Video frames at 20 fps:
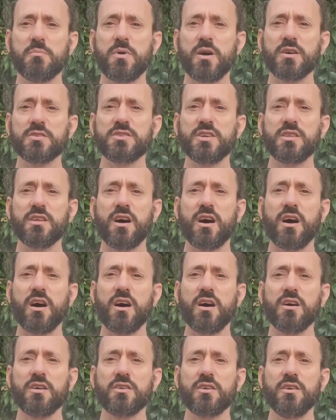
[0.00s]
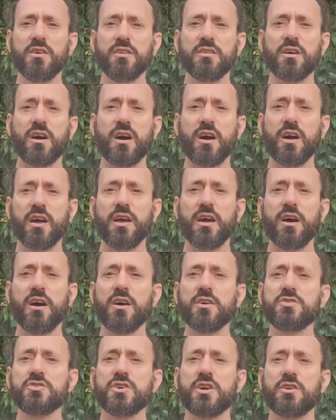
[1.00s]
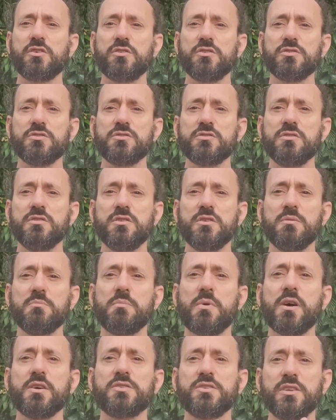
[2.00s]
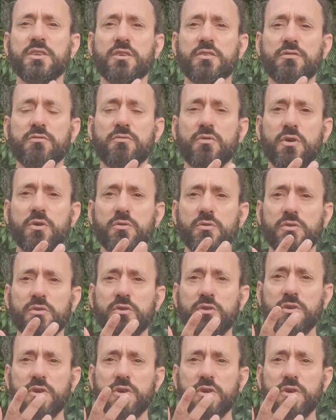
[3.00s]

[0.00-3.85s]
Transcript: passing the heart, the higher heart chakras, passing the throat,